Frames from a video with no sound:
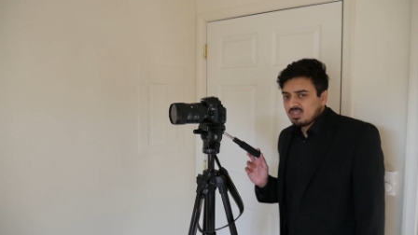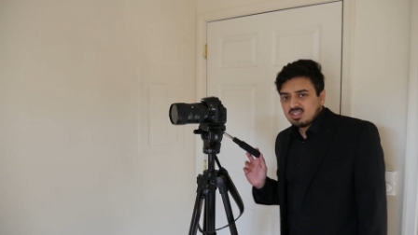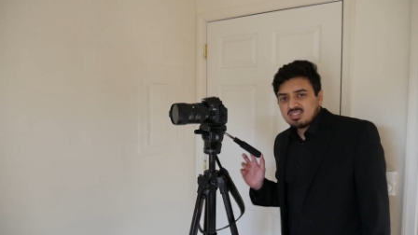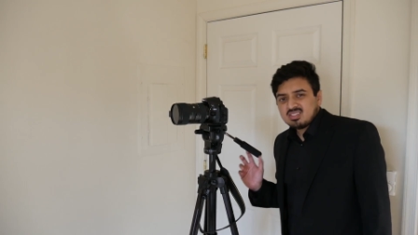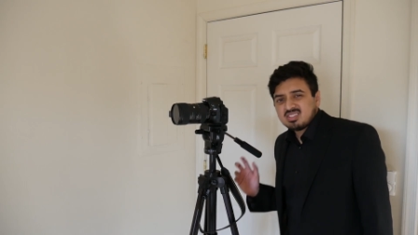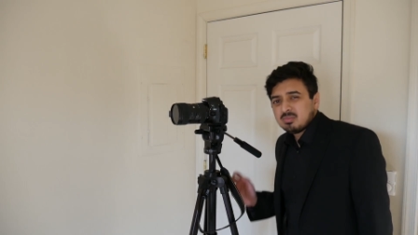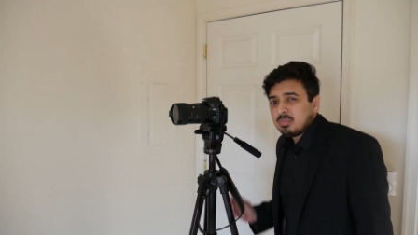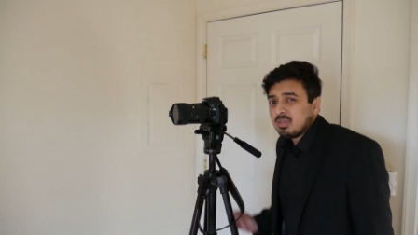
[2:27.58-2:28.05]

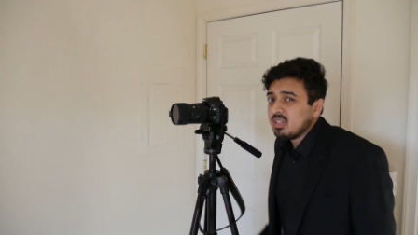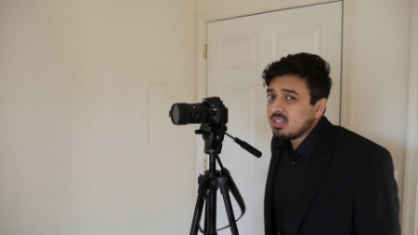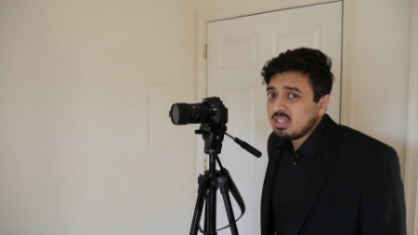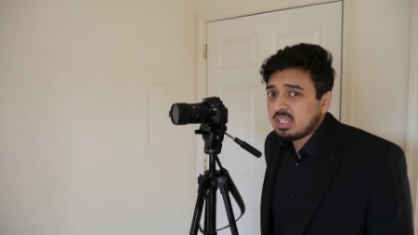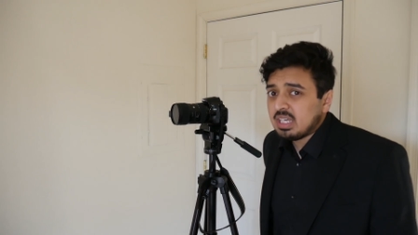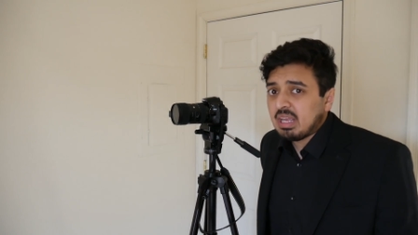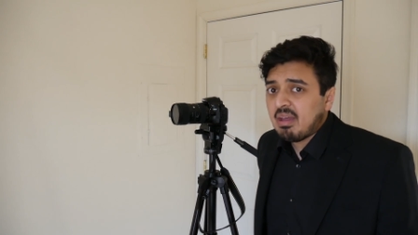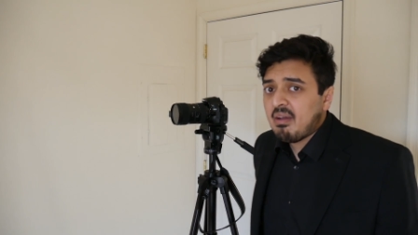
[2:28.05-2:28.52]

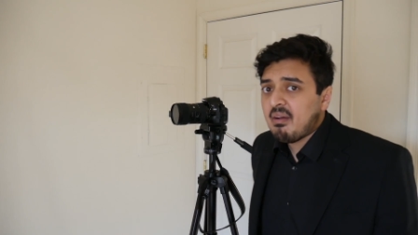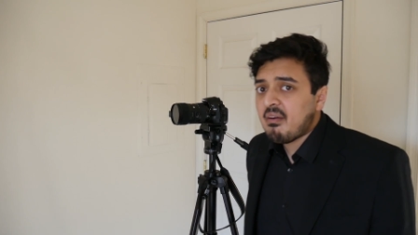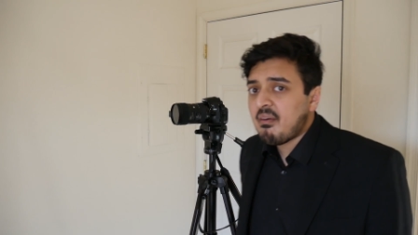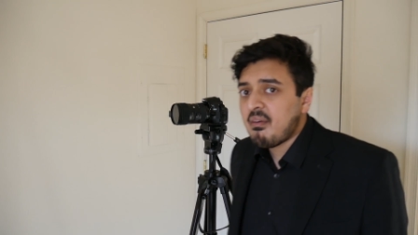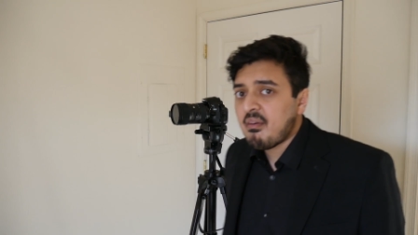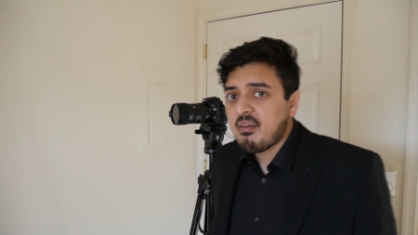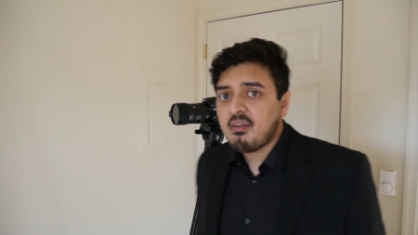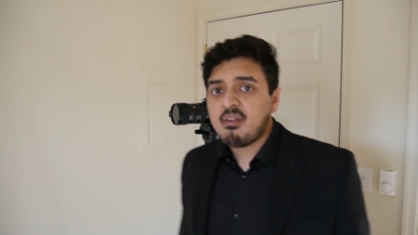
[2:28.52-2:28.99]
Stability
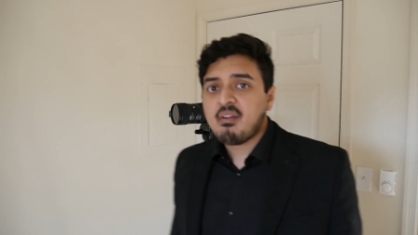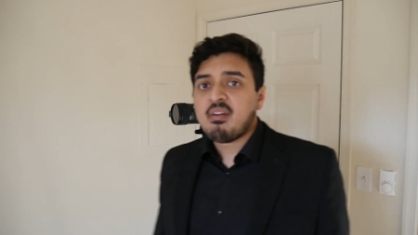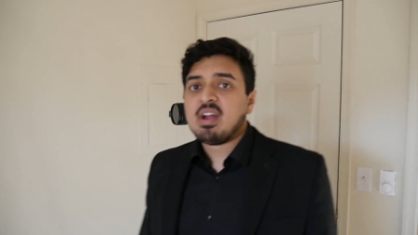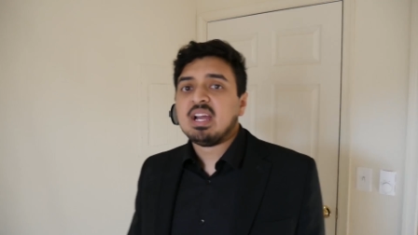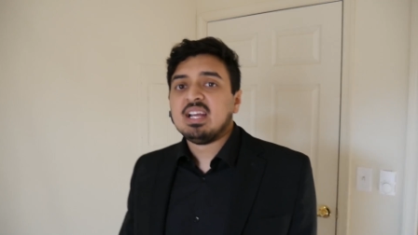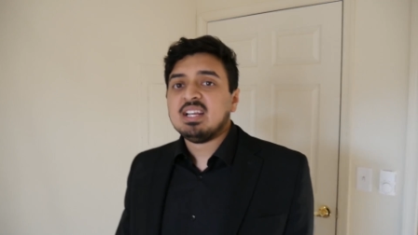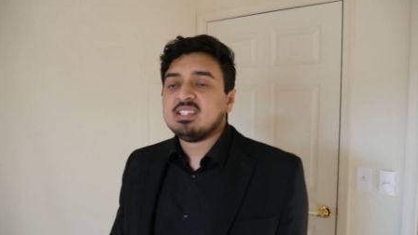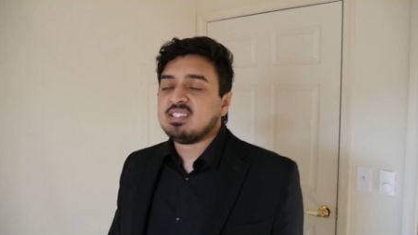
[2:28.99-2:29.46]

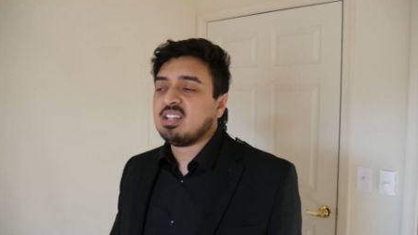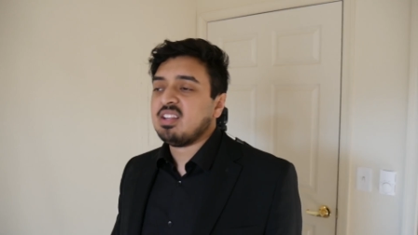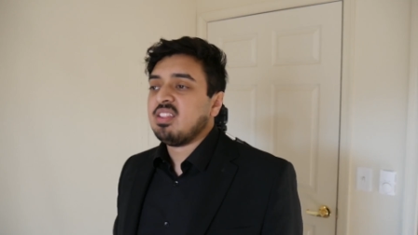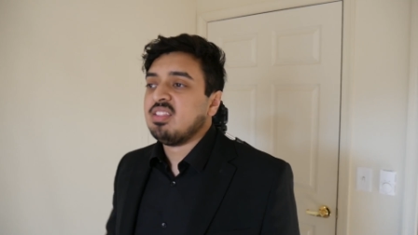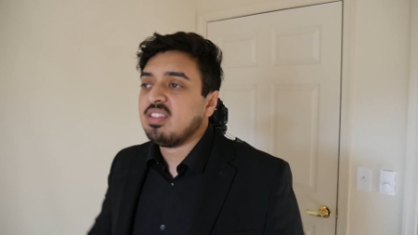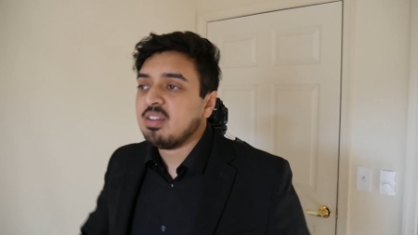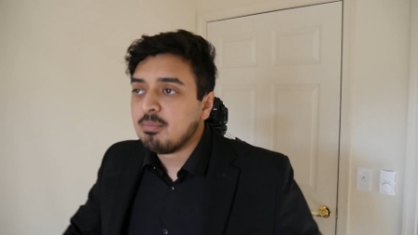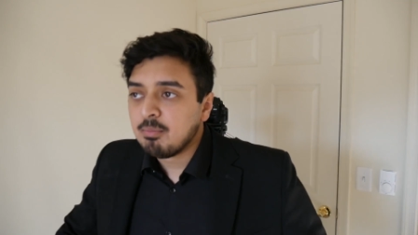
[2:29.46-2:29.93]
is
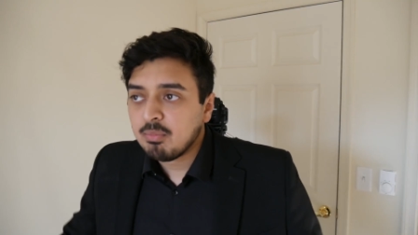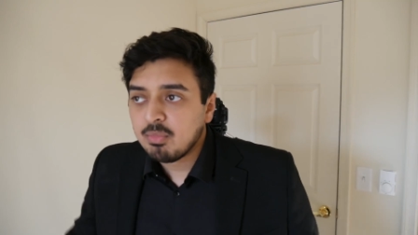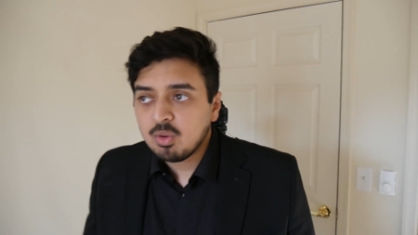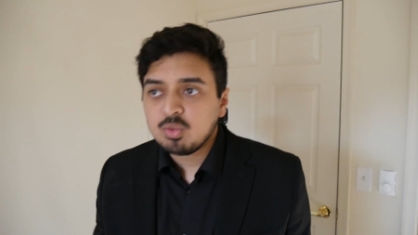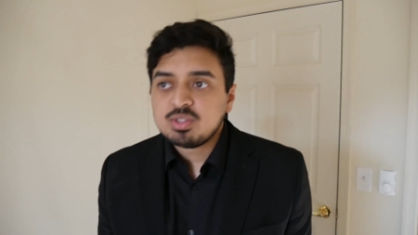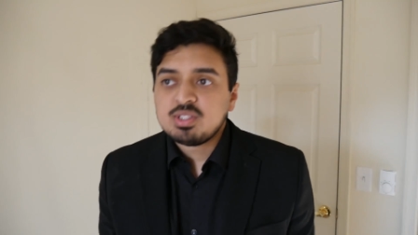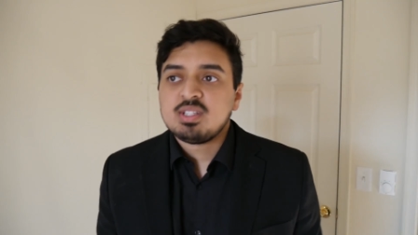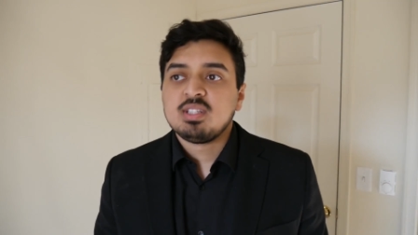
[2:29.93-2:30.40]
the
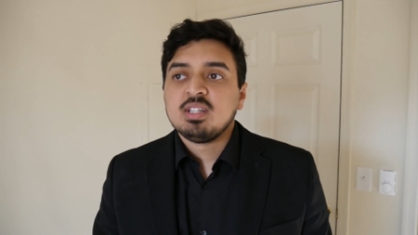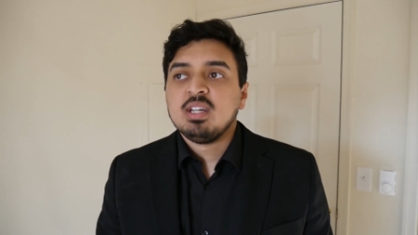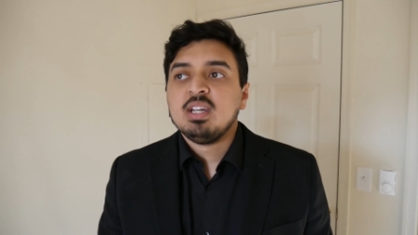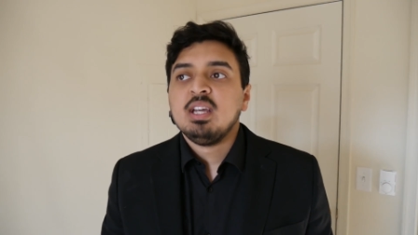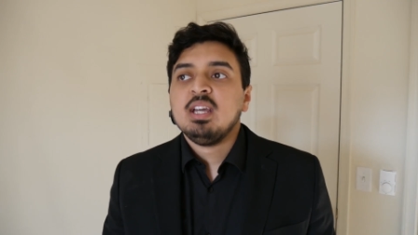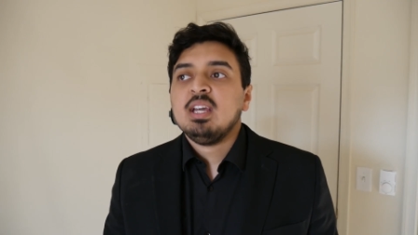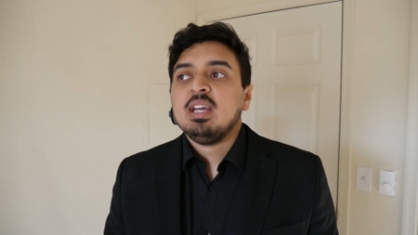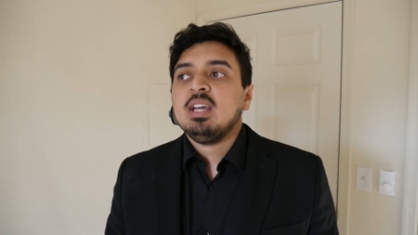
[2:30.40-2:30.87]
most
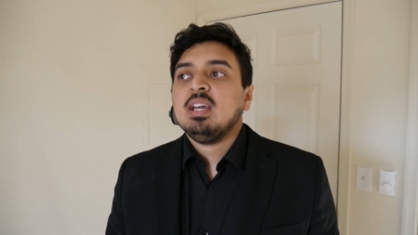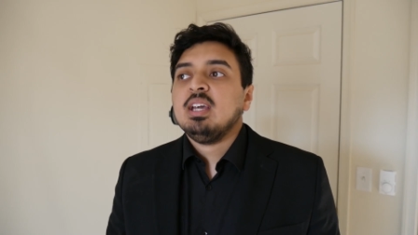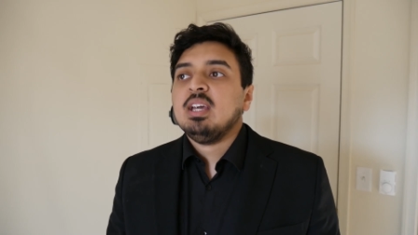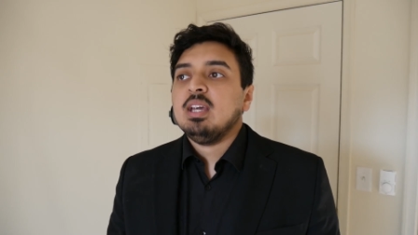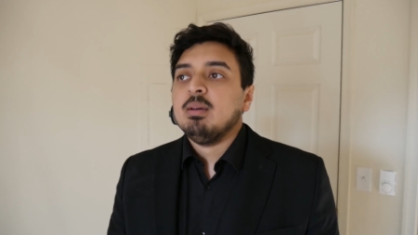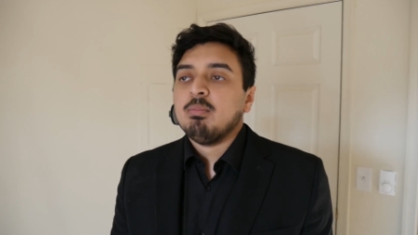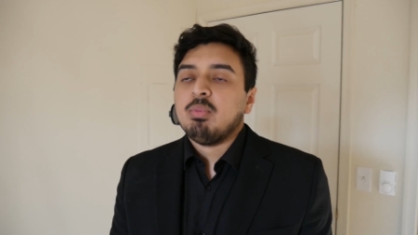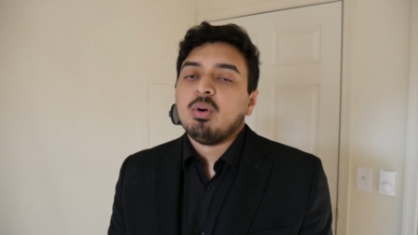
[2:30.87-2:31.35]

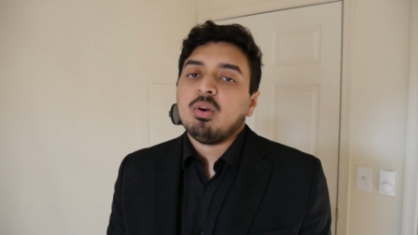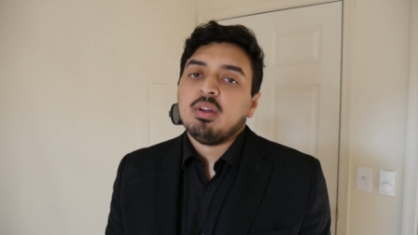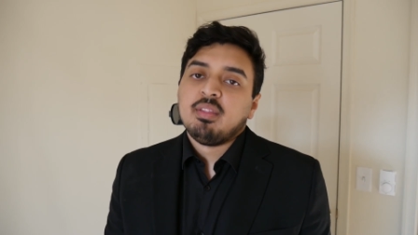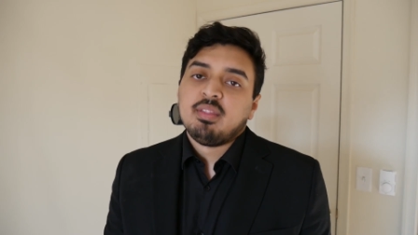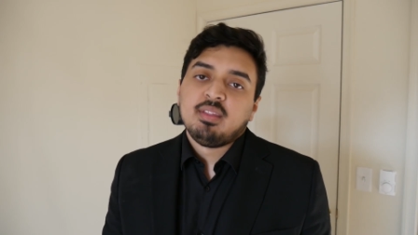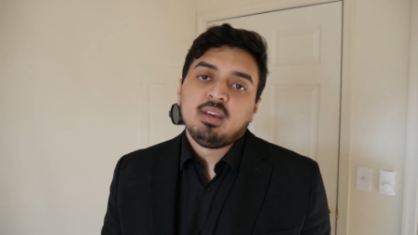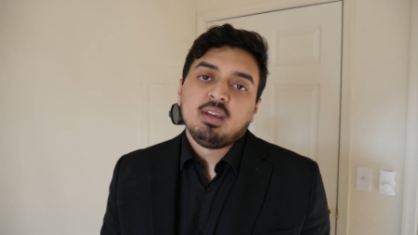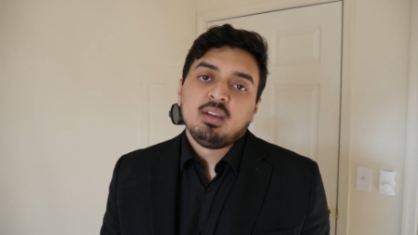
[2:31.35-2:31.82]

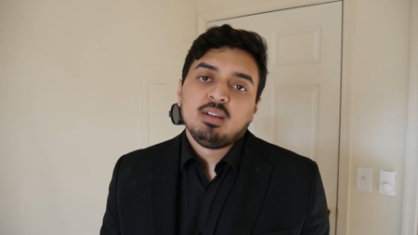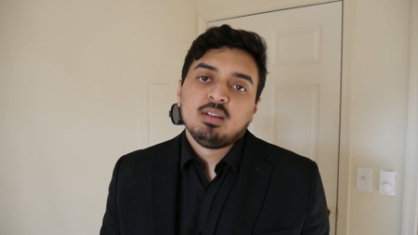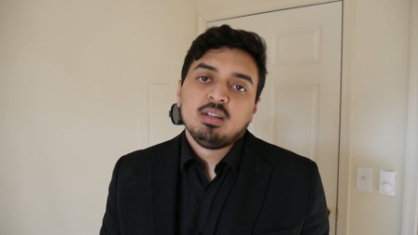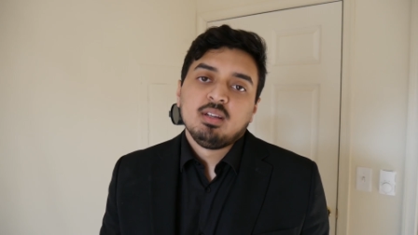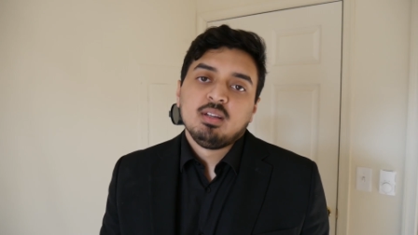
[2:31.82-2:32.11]
important thing.